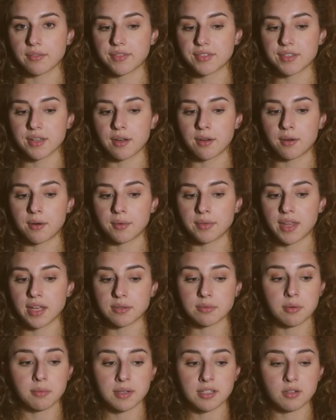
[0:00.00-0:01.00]
So
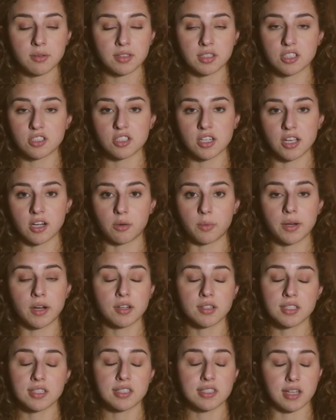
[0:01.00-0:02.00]
that's what we do on this channel. We are
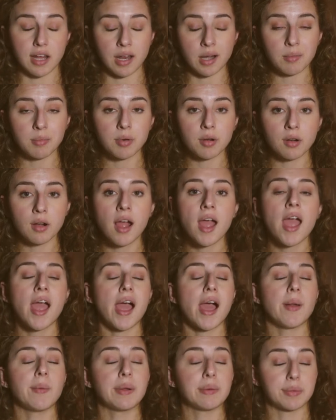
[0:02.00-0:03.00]
sustainable
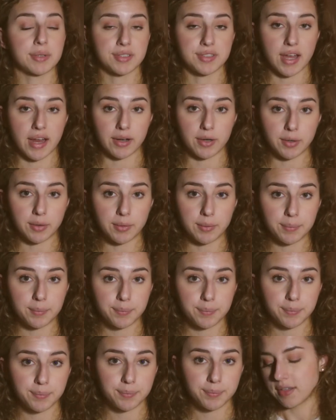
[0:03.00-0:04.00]
and we recycle.
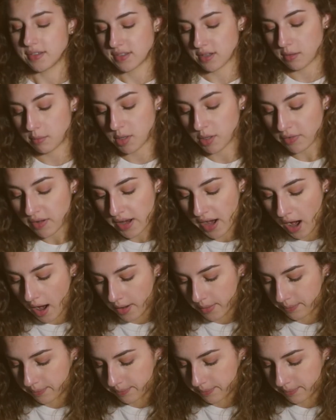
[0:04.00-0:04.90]
So moving on,